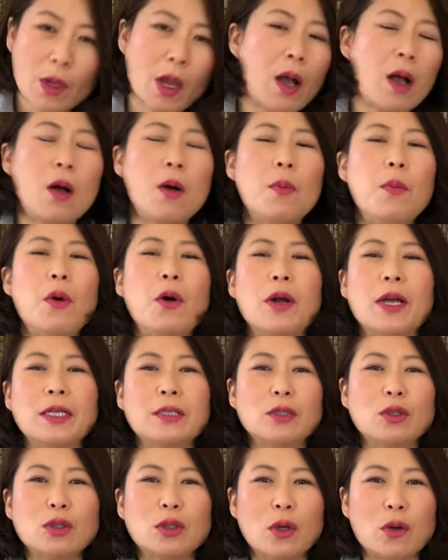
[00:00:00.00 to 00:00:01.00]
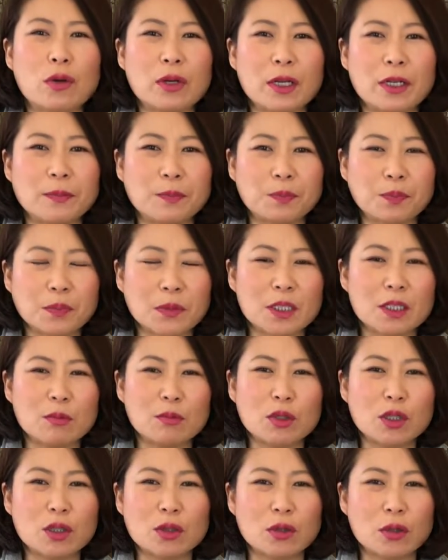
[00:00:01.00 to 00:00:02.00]
Oh boy, it's so good.
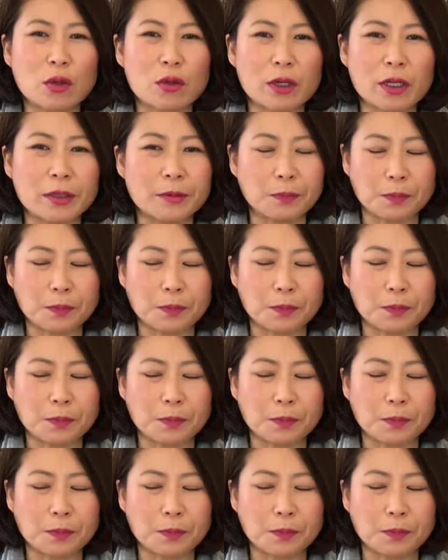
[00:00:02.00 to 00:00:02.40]
Kimchi's so good.